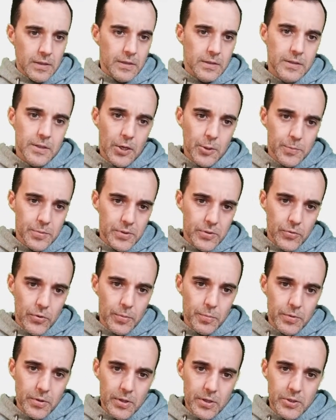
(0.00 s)
Dump
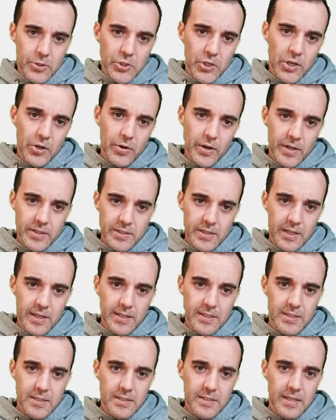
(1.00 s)
script generates a
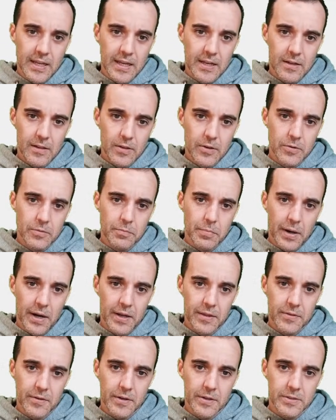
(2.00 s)
standalone
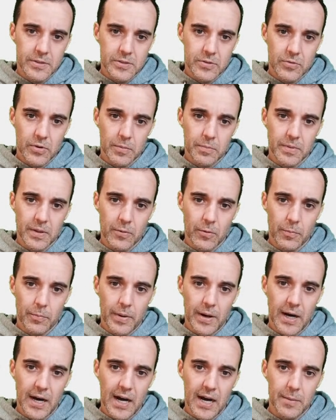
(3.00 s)
Python script that will
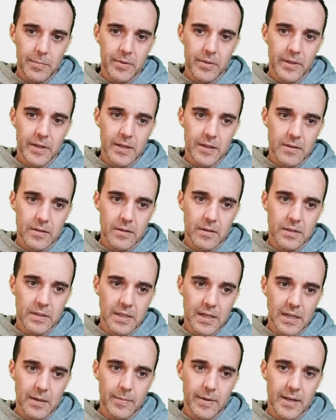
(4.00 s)
populate the
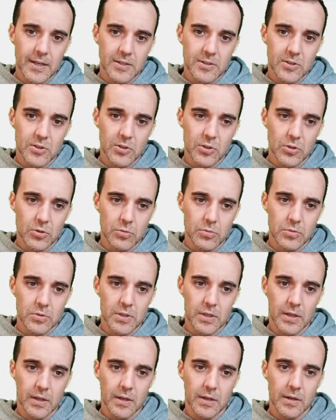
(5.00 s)
database
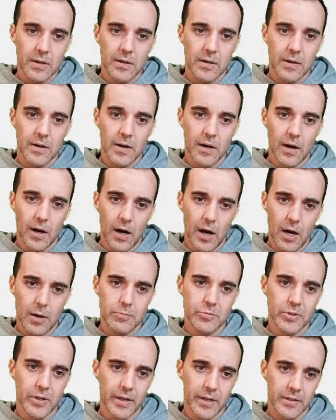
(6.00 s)
using
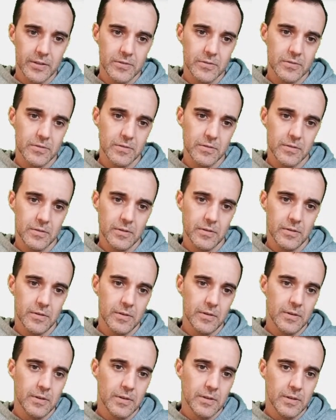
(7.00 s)
objects.
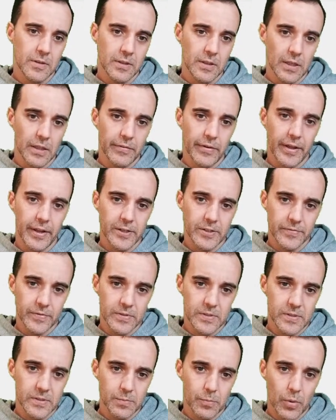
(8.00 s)
Advantage of
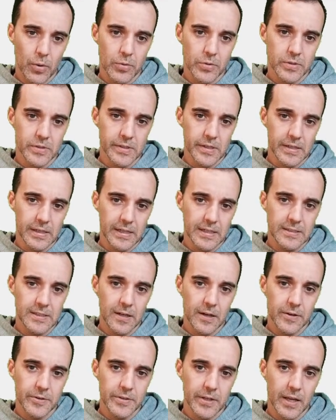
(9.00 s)
this approach is that easy to
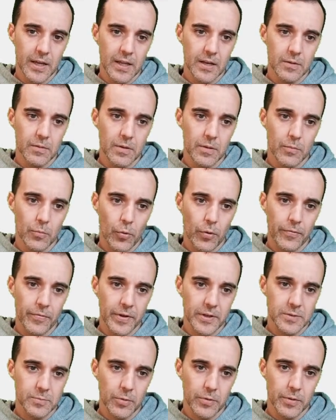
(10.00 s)
understand, more
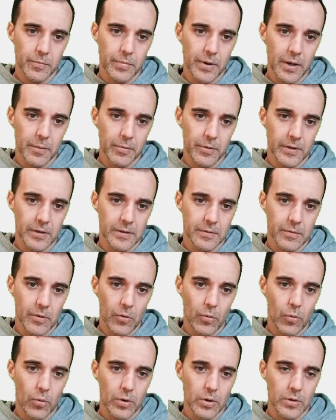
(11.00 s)
flexible than populating it
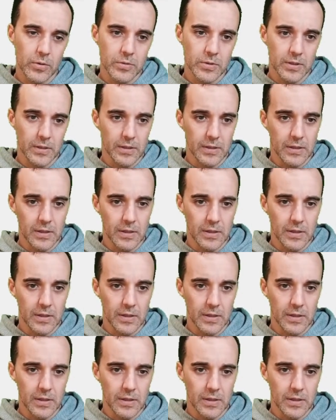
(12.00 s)
or using.